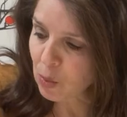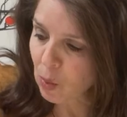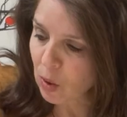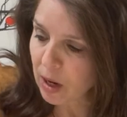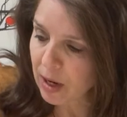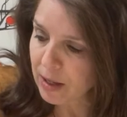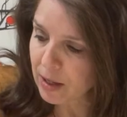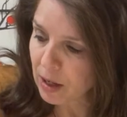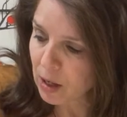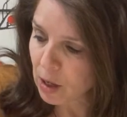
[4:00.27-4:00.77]

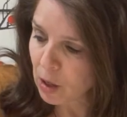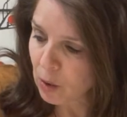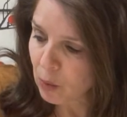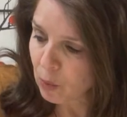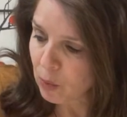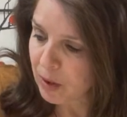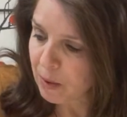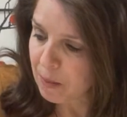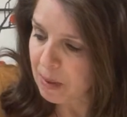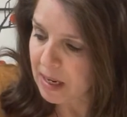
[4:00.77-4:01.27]
one
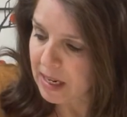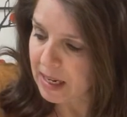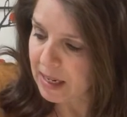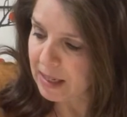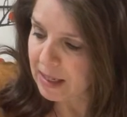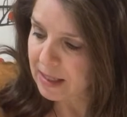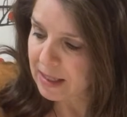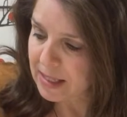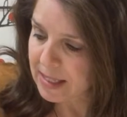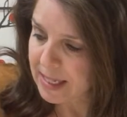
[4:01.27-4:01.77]
would
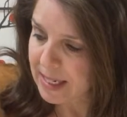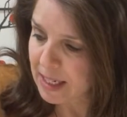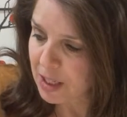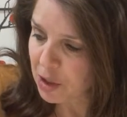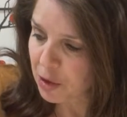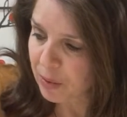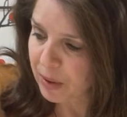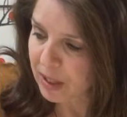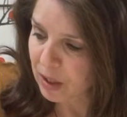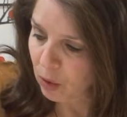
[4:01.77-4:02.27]
be tea
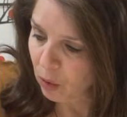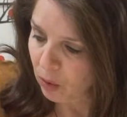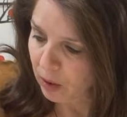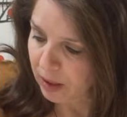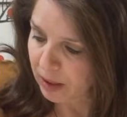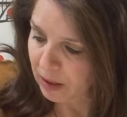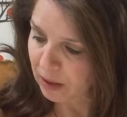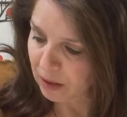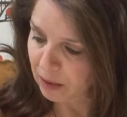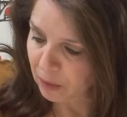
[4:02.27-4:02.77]
tree
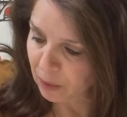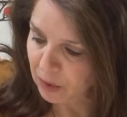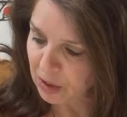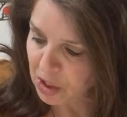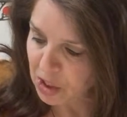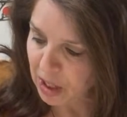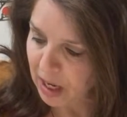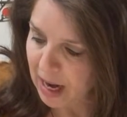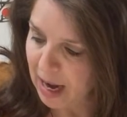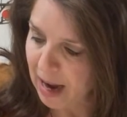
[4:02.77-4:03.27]
oil,
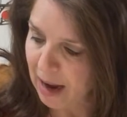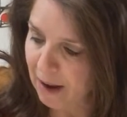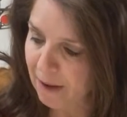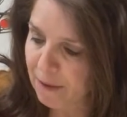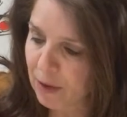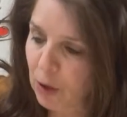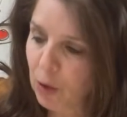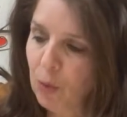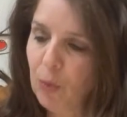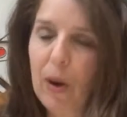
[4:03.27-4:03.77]
which I
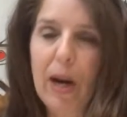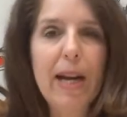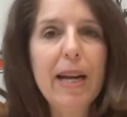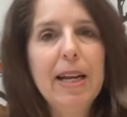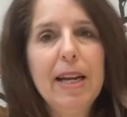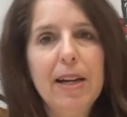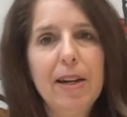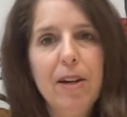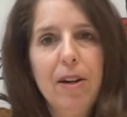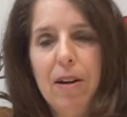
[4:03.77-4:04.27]
have right
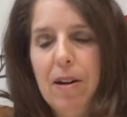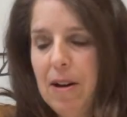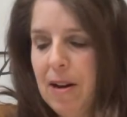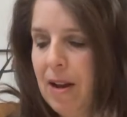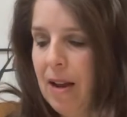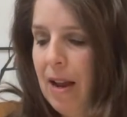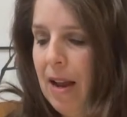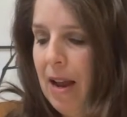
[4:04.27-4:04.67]
here,